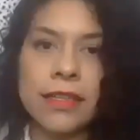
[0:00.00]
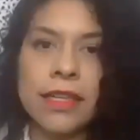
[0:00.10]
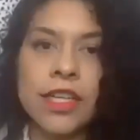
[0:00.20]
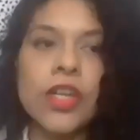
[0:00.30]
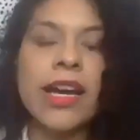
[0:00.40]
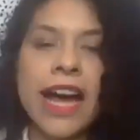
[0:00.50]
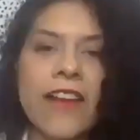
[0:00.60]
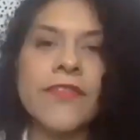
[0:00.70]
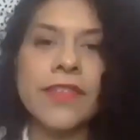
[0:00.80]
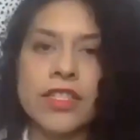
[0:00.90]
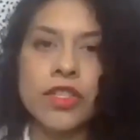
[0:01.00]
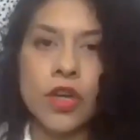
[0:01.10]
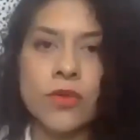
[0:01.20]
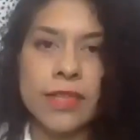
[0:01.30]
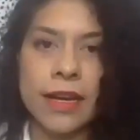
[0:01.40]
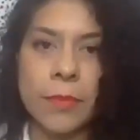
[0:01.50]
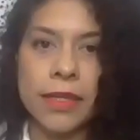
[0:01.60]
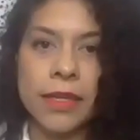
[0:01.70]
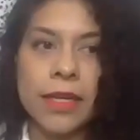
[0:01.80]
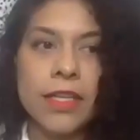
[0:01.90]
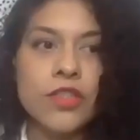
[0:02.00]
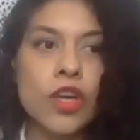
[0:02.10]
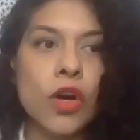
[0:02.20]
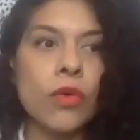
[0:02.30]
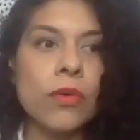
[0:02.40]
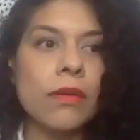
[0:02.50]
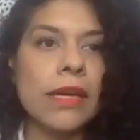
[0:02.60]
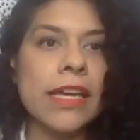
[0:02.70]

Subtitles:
your confidence goes up. So